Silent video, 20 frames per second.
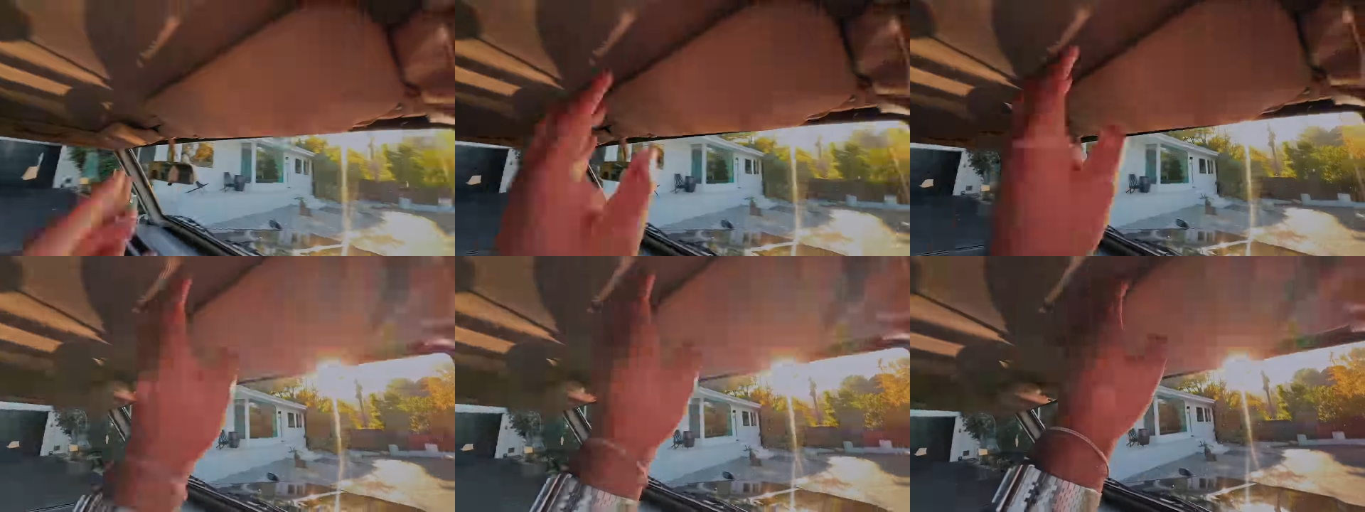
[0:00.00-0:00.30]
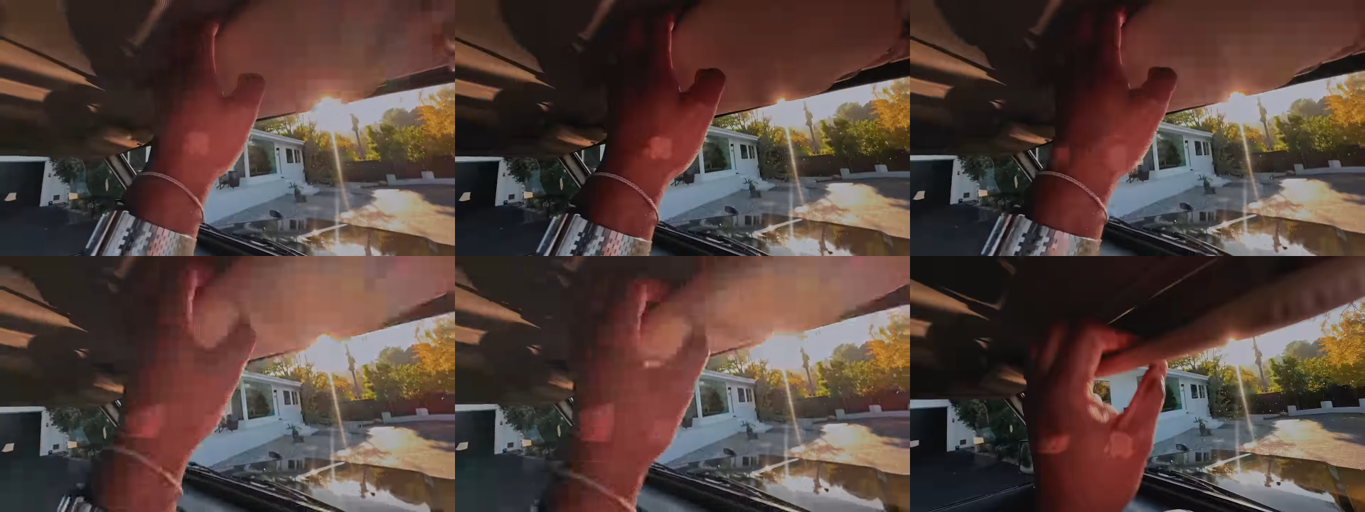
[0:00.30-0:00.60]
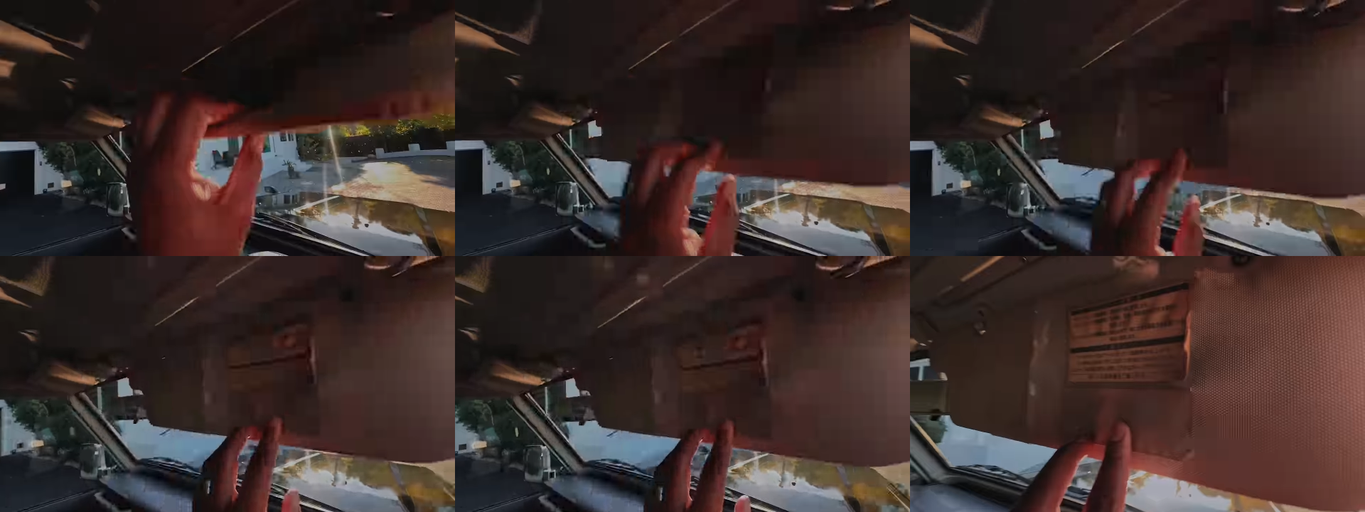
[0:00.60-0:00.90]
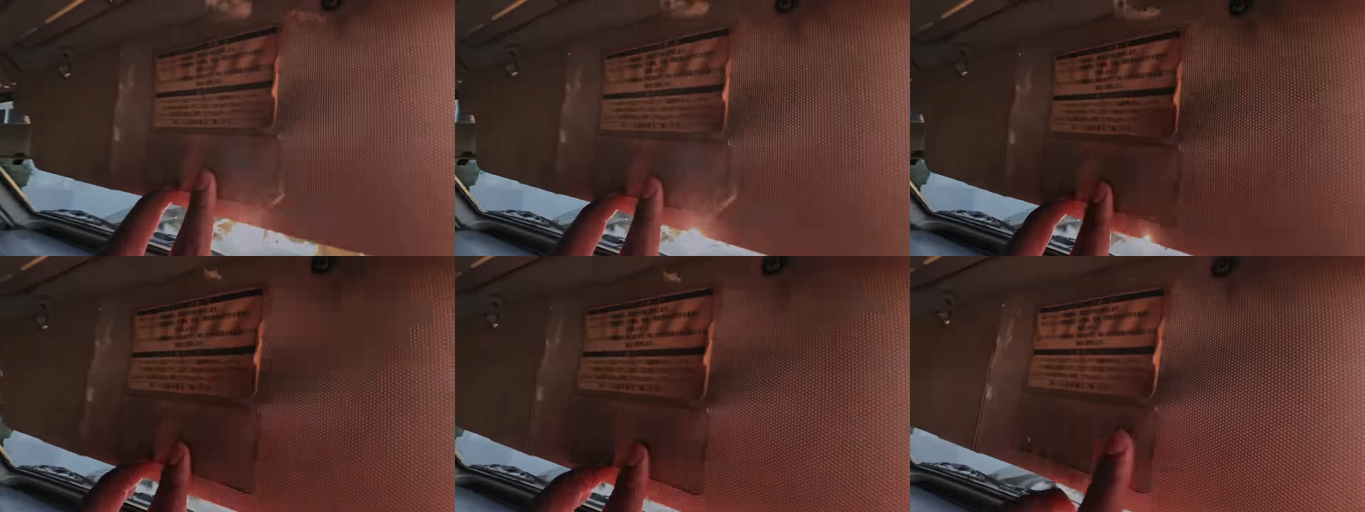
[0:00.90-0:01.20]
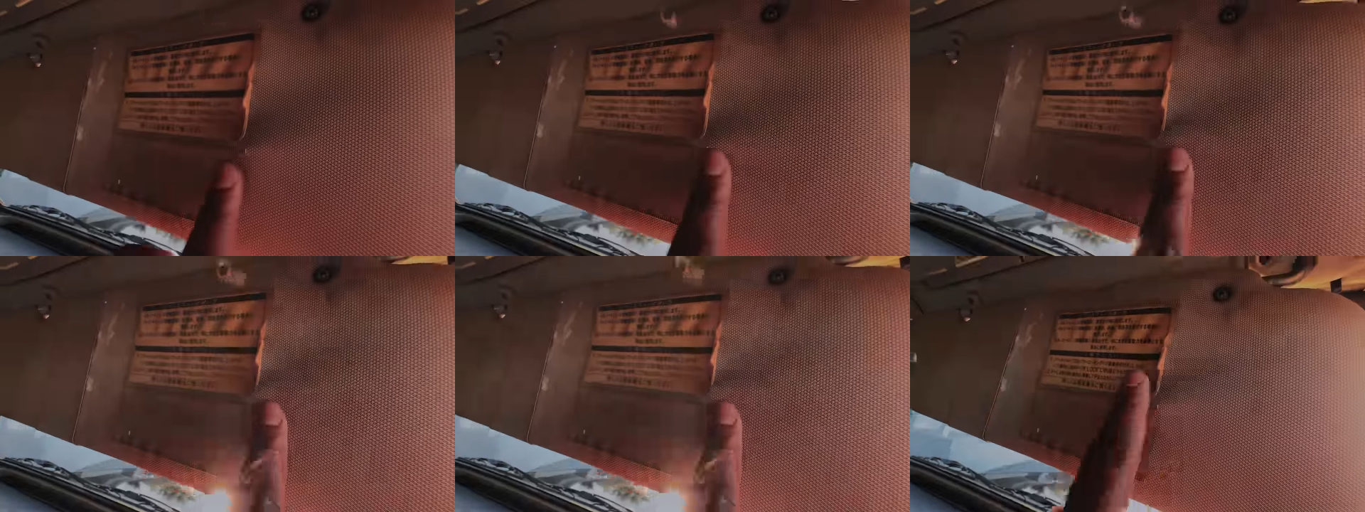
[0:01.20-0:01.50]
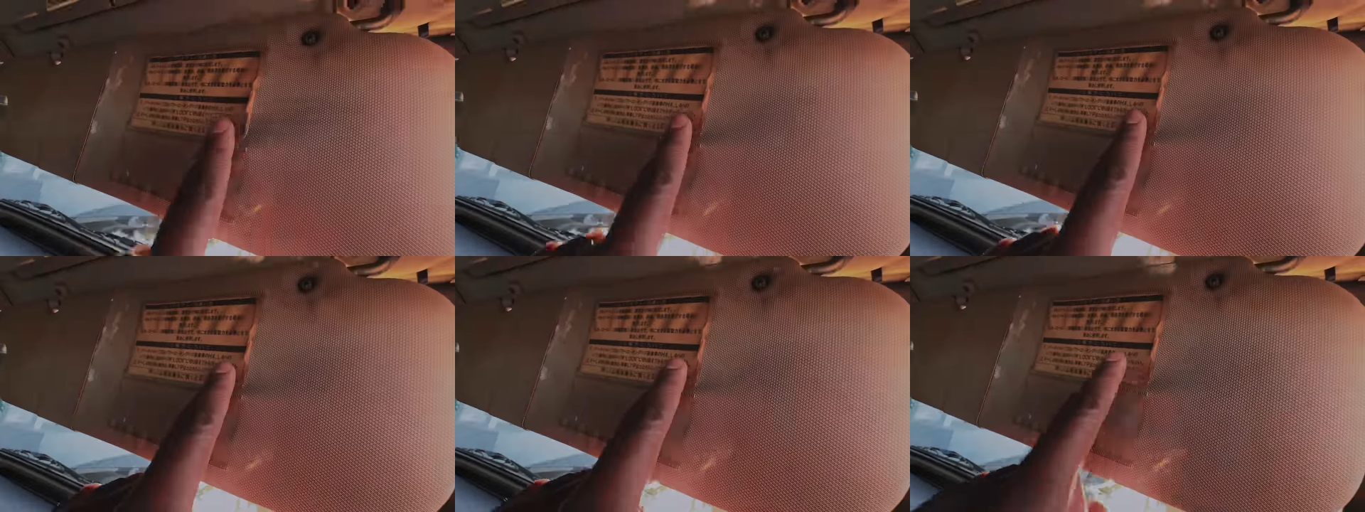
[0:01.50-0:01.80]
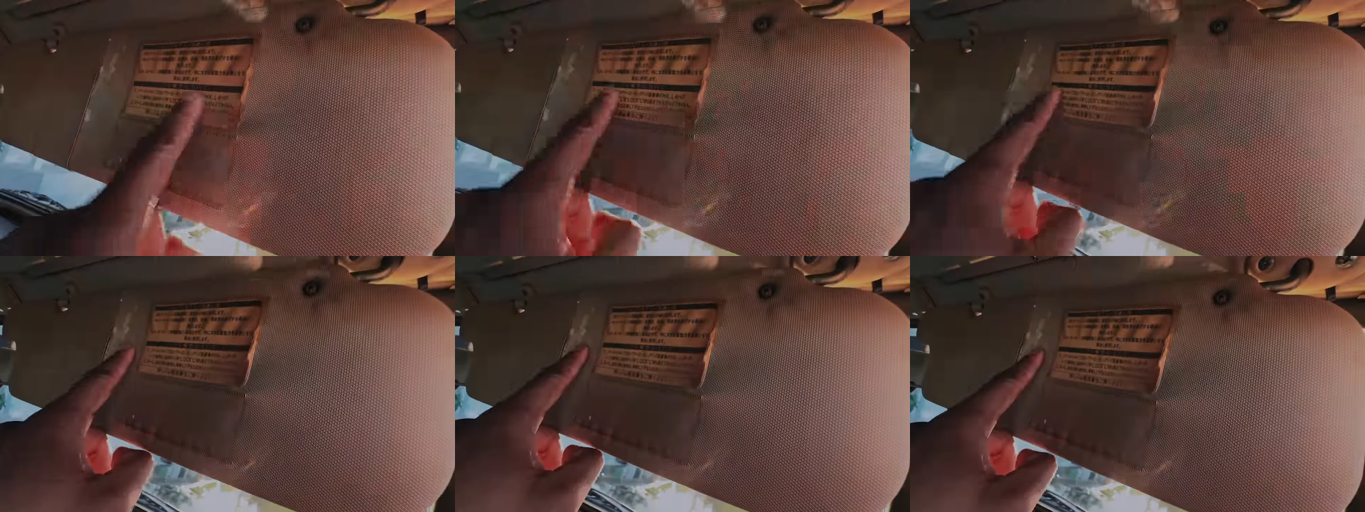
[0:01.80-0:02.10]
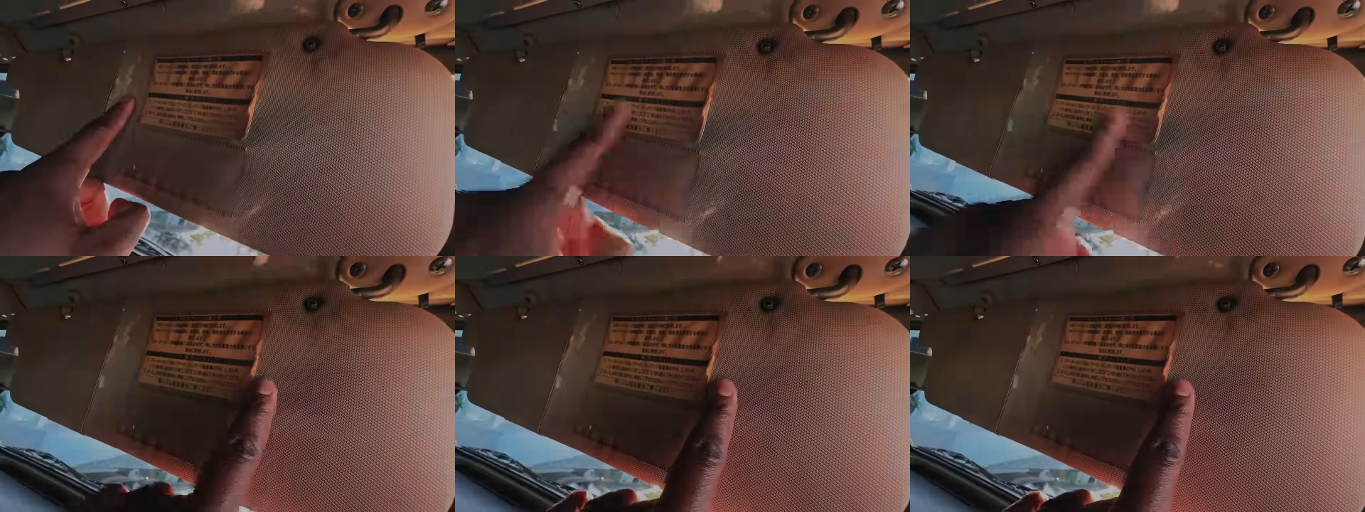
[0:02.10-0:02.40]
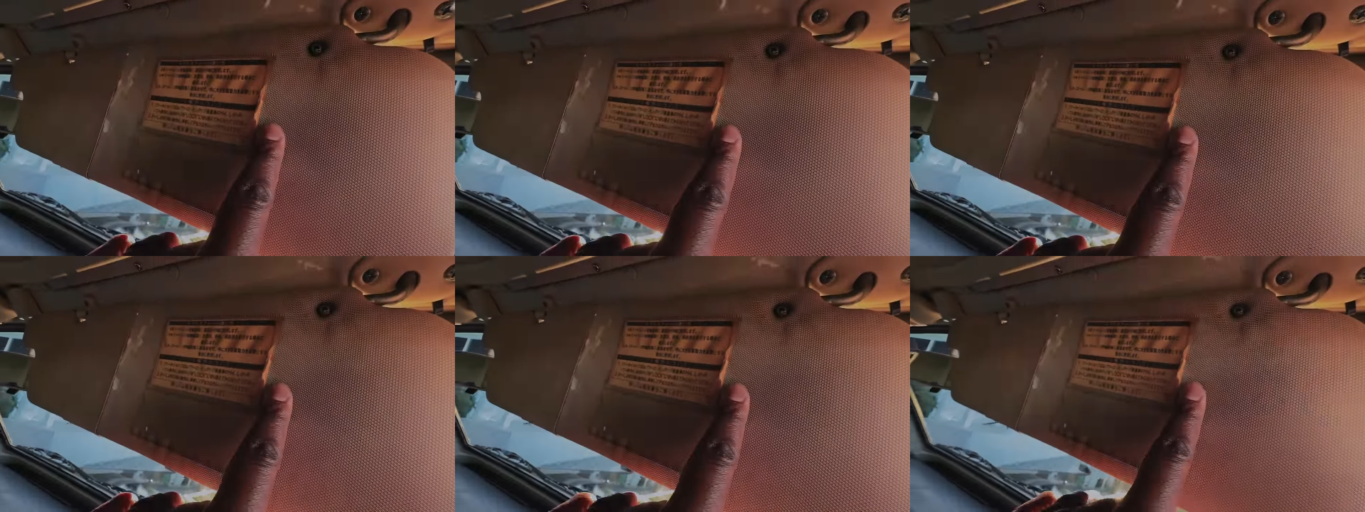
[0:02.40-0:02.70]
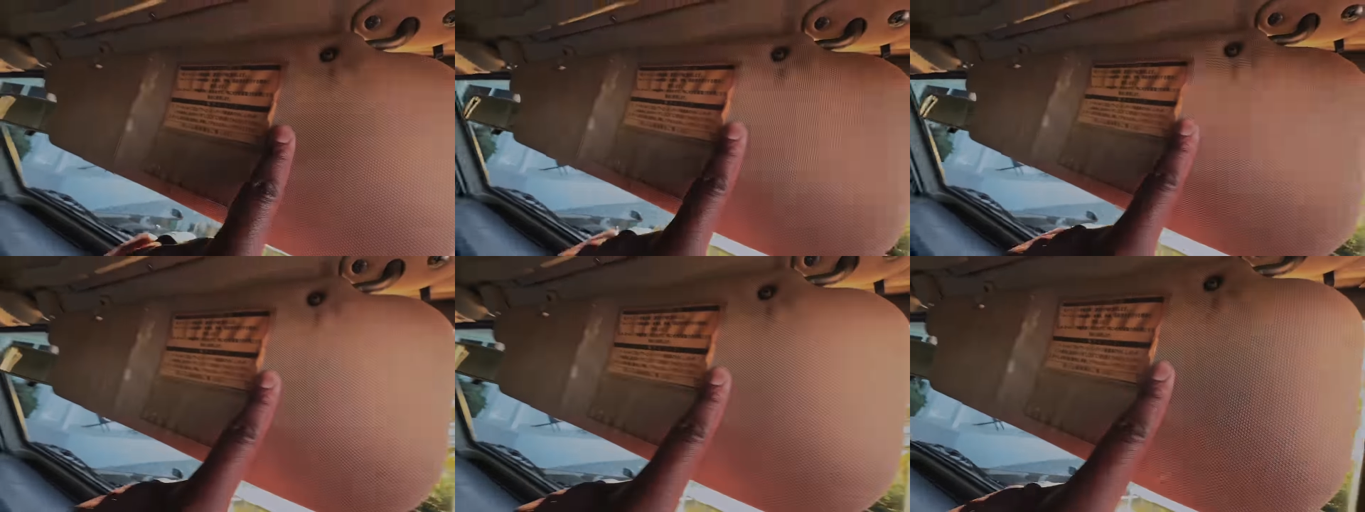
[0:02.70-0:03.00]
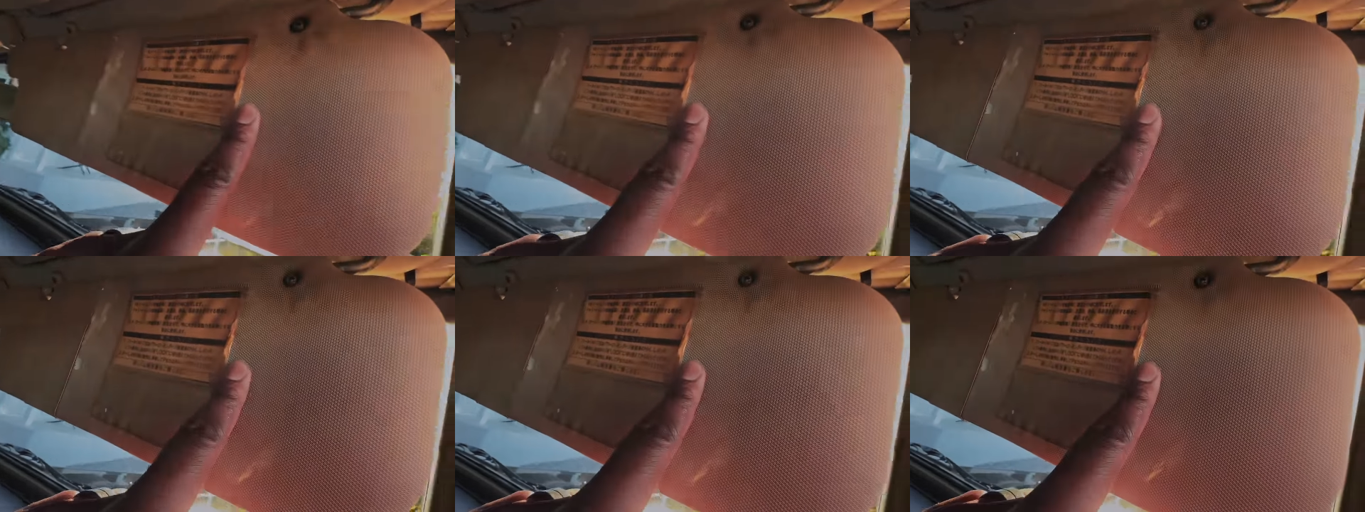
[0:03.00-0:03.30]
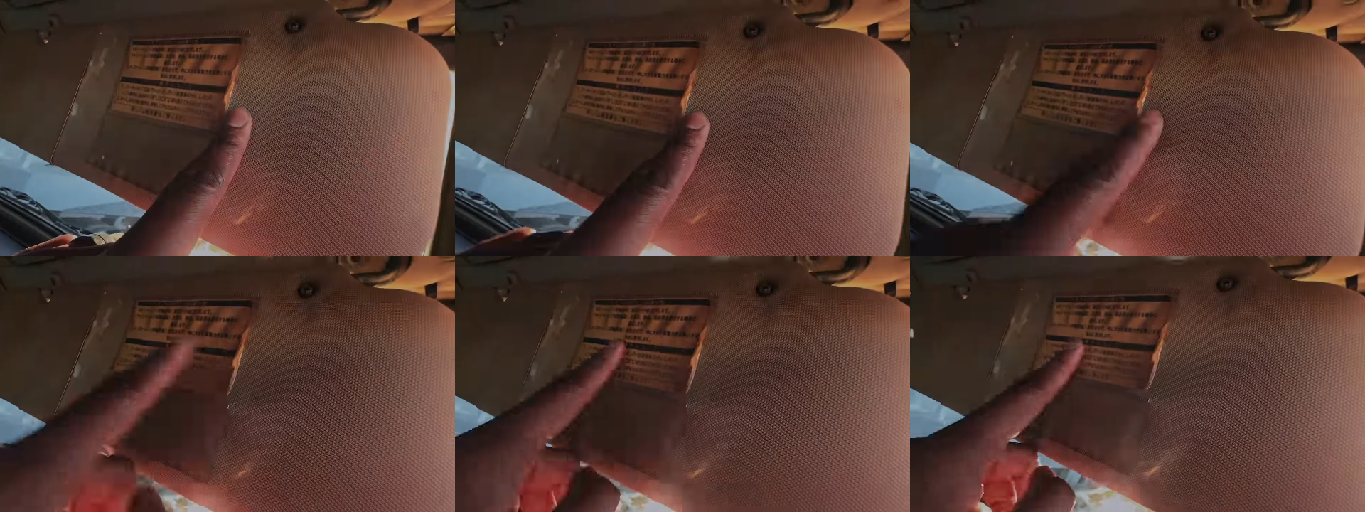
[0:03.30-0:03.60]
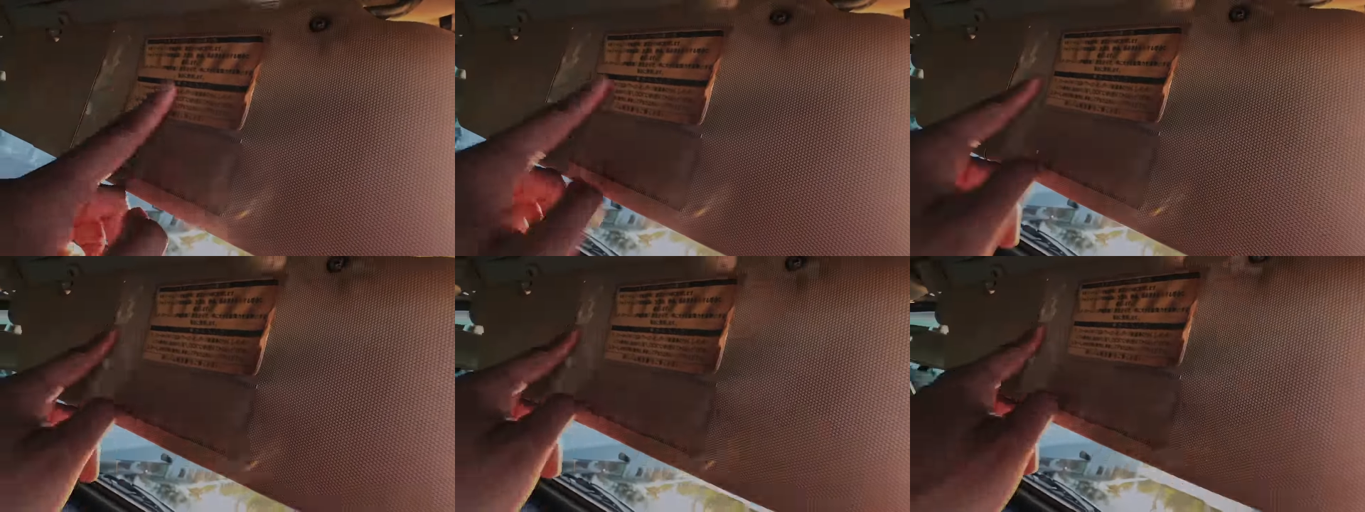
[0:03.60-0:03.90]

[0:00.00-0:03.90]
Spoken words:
(no speaker visible)